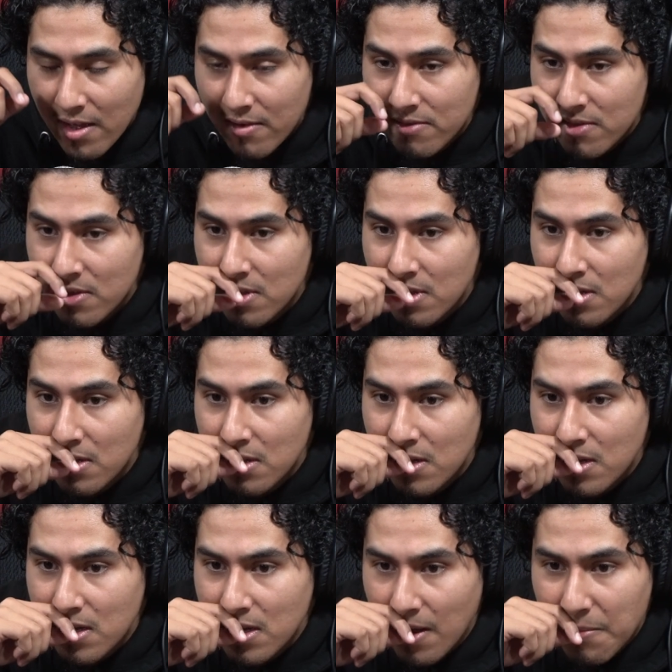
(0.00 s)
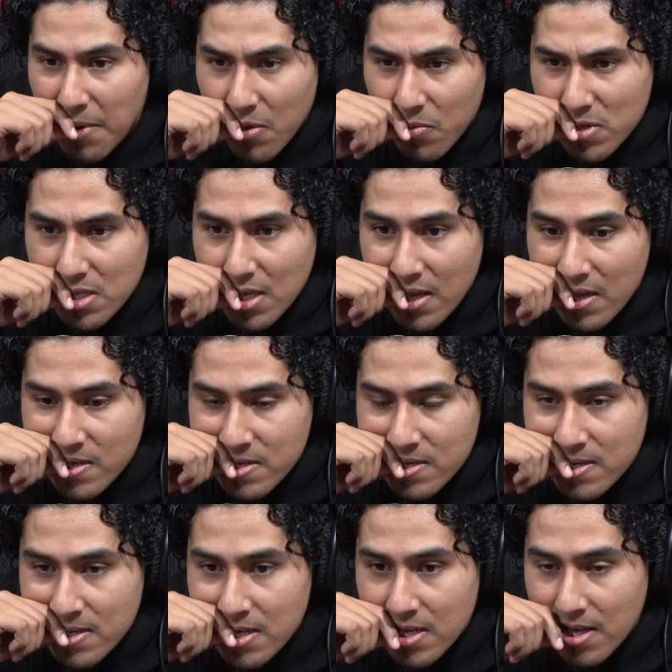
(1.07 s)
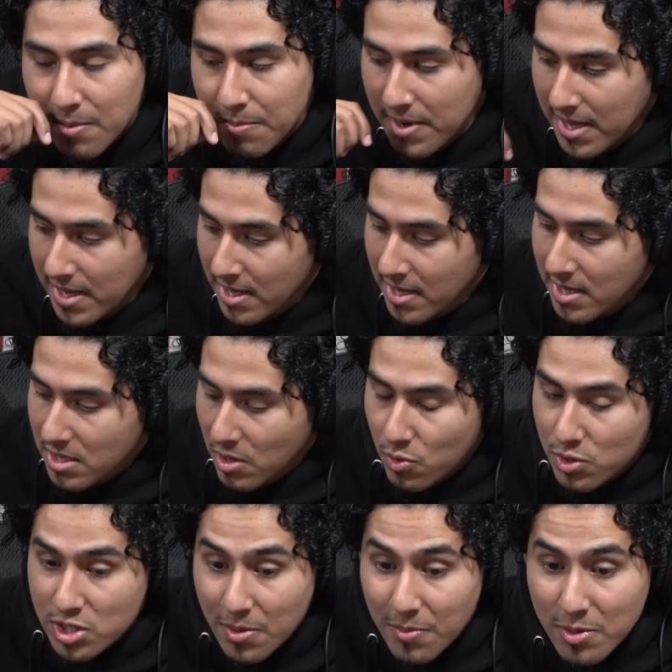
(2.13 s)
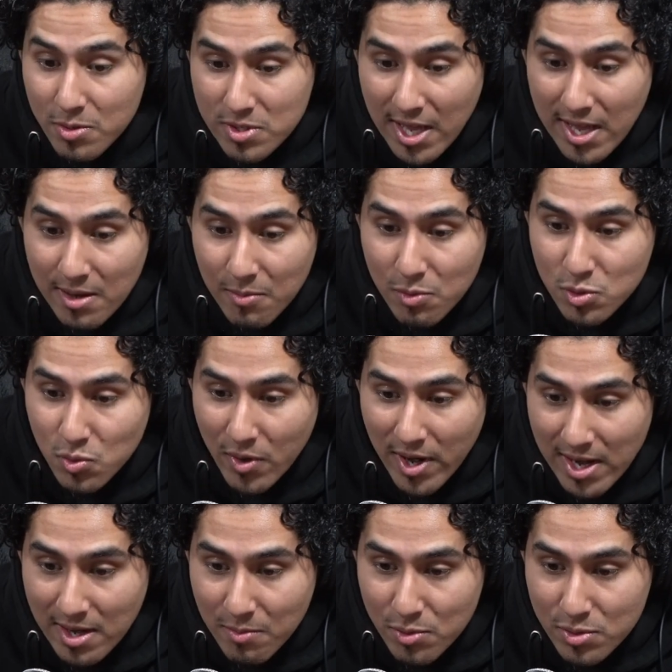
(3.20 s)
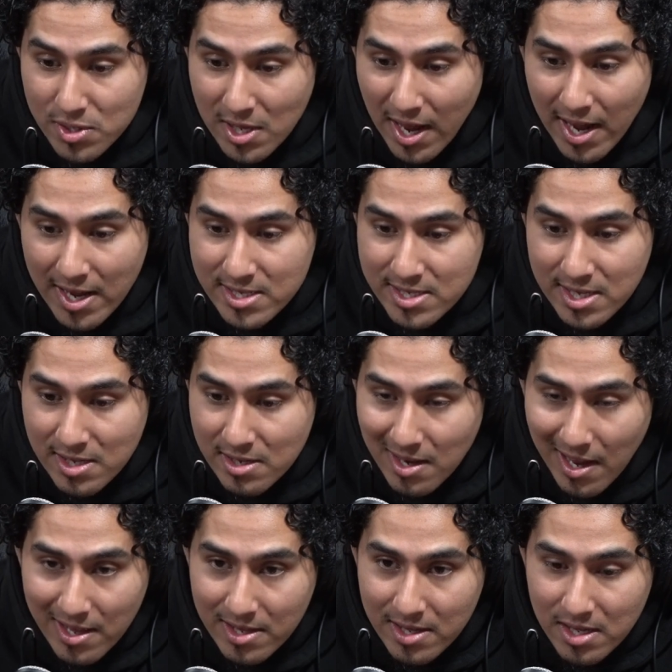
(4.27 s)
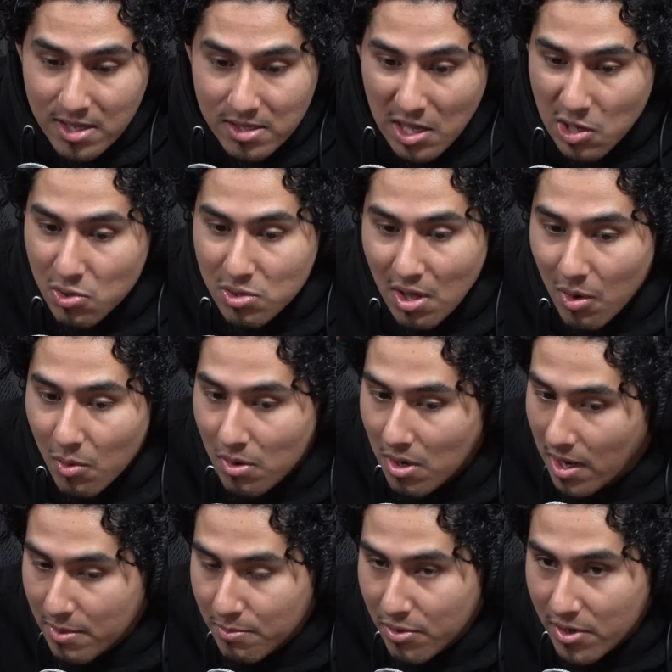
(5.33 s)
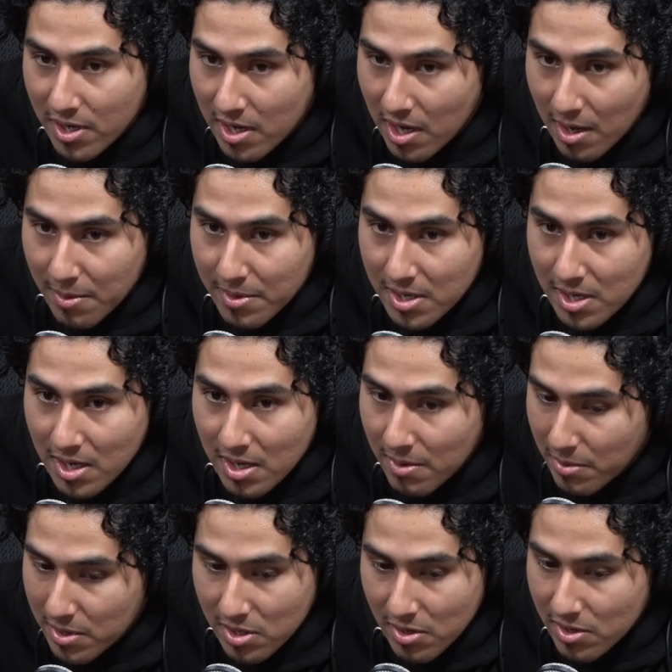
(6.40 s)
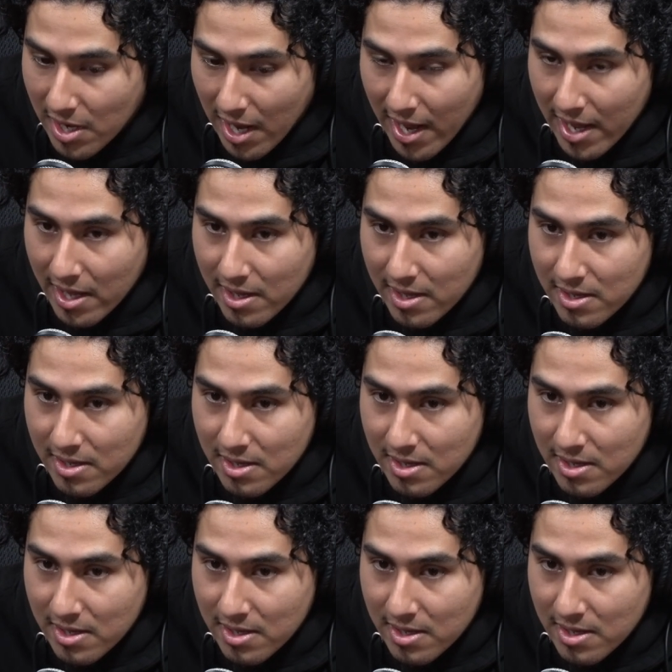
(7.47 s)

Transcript: left. And I'm like, what the heck? I'm like, there were some of those animals were animals that I see like that you thought were like pretty common, but they're dying.